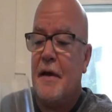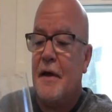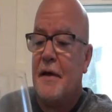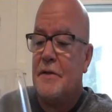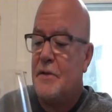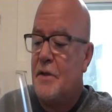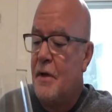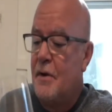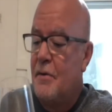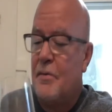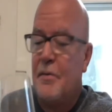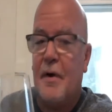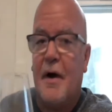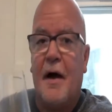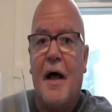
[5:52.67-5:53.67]
So
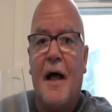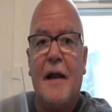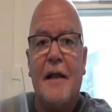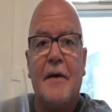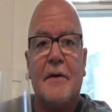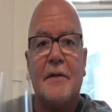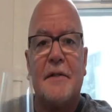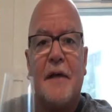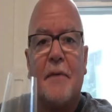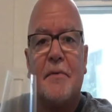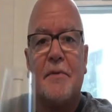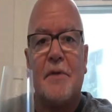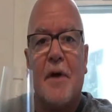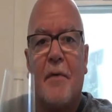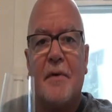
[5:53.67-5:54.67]
uh, Aligoté
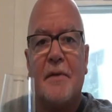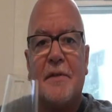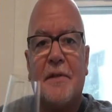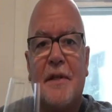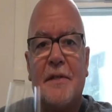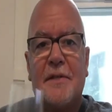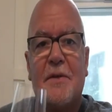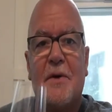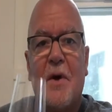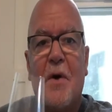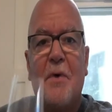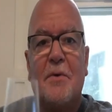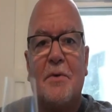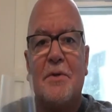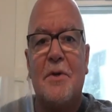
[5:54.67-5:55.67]
was always this
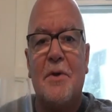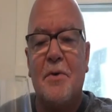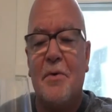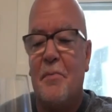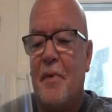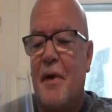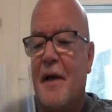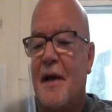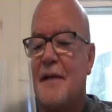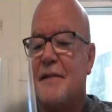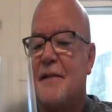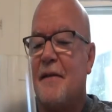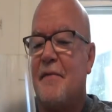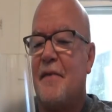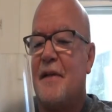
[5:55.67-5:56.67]
go-to because
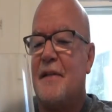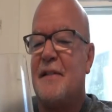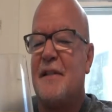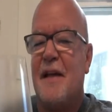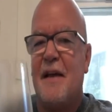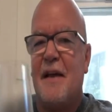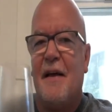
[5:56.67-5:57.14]
of its